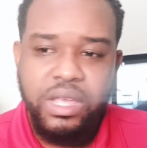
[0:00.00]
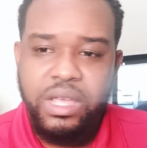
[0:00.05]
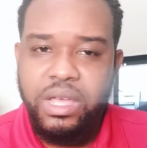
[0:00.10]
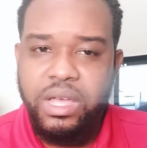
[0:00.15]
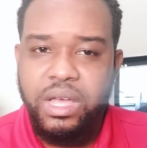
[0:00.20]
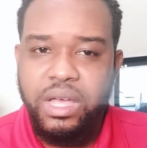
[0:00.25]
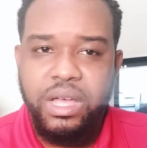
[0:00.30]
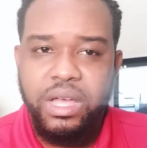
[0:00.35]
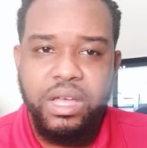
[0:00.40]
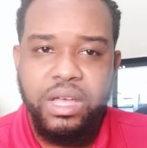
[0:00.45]

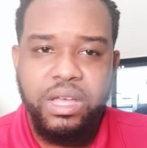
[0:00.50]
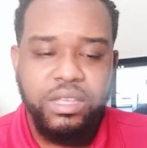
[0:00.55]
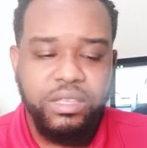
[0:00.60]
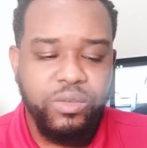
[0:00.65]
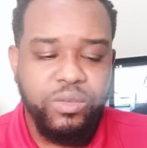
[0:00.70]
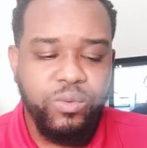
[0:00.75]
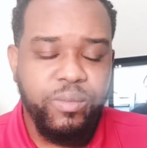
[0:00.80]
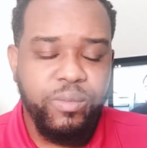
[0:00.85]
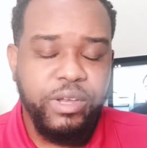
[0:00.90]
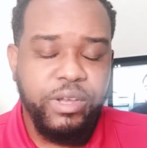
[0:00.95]
You
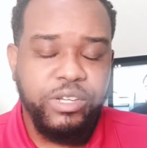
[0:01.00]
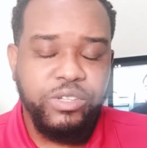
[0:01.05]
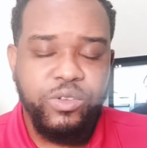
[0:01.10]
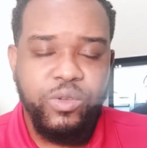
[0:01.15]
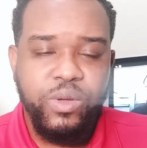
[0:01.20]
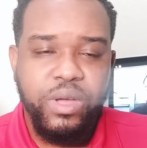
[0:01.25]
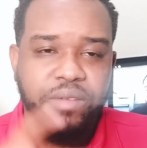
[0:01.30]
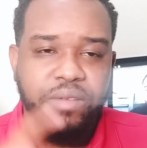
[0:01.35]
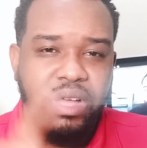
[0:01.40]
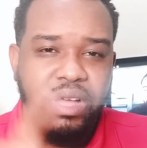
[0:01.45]
want to make sure you
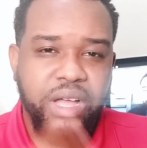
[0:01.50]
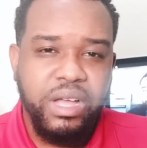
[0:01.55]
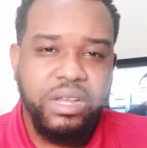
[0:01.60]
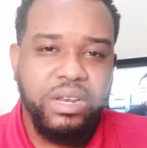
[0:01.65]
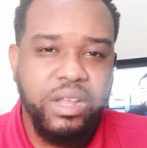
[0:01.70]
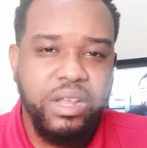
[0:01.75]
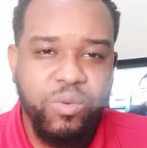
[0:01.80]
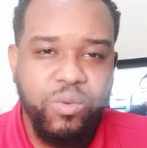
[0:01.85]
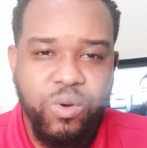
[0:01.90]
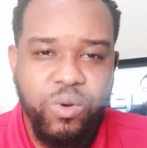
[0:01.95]
have
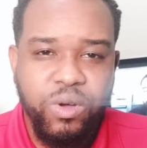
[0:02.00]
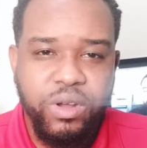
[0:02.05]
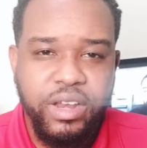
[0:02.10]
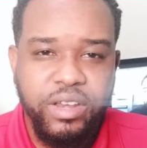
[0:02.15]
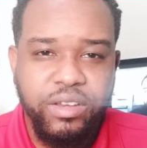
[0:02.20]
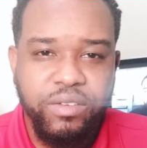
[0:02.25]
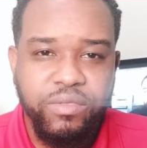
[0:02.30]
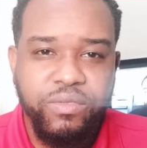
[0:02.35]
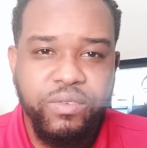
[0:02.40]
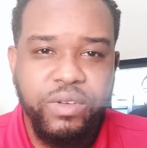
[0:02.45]
alkaline water in
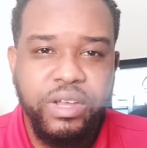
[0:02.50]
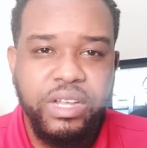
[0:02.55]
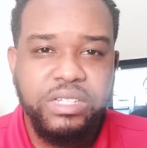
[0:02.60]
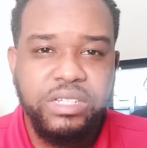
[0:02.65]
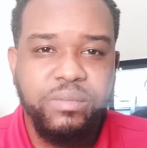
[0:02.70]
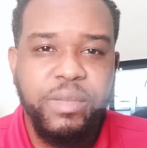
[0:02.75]
your fridge.